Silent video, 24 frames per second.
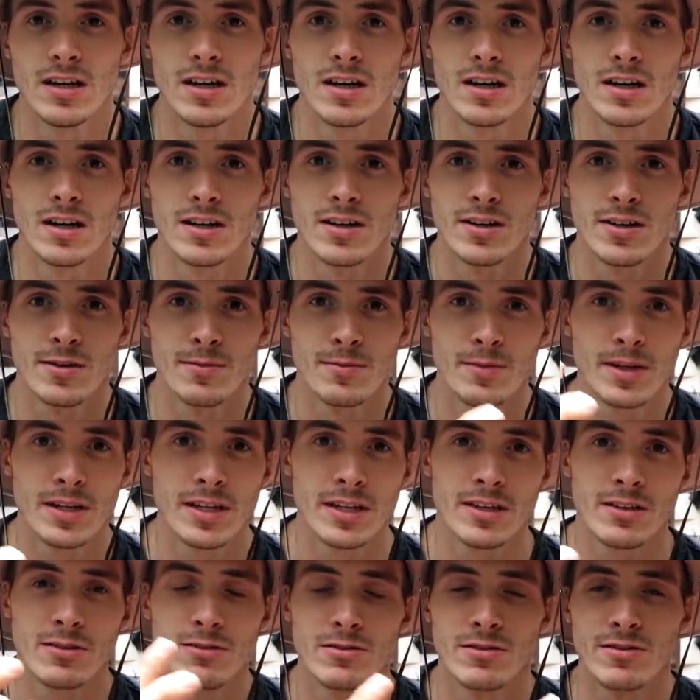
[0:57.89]
uh, your
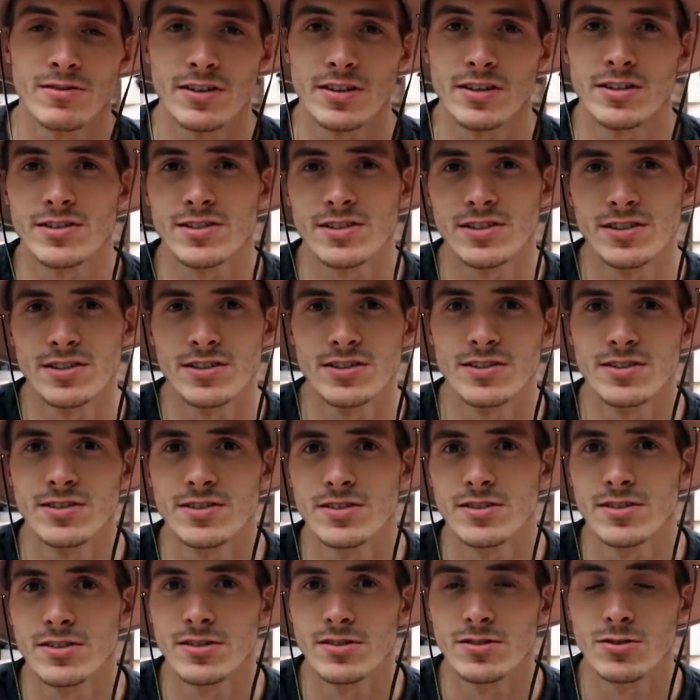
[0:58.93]
immediate universe,
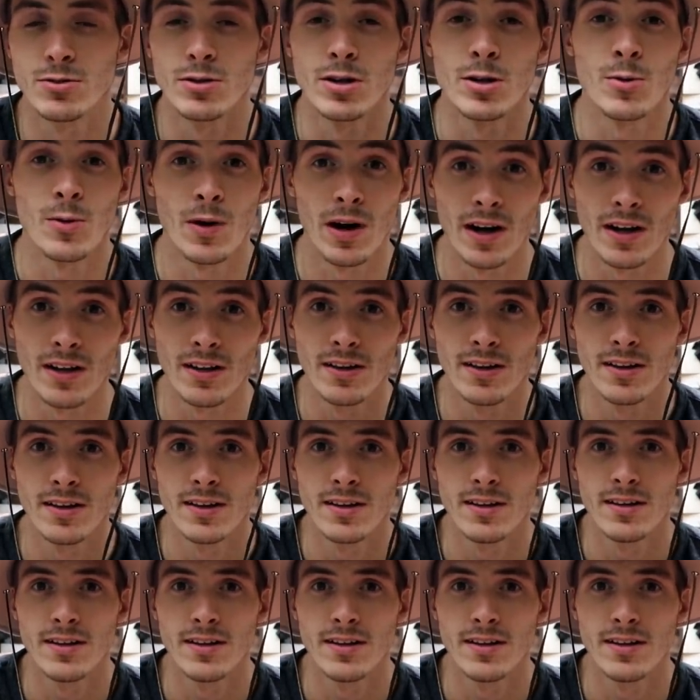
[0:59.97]
is doing well.